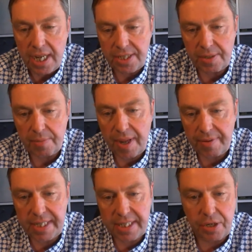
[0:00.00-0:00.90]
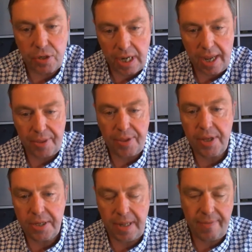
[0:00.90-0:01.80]
So whether it's
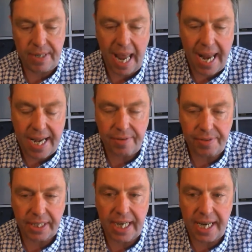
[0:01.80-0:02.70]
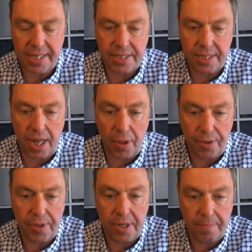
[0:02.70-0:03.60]
if any of the connectors that are
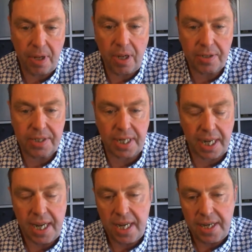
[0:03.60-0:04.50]
third party,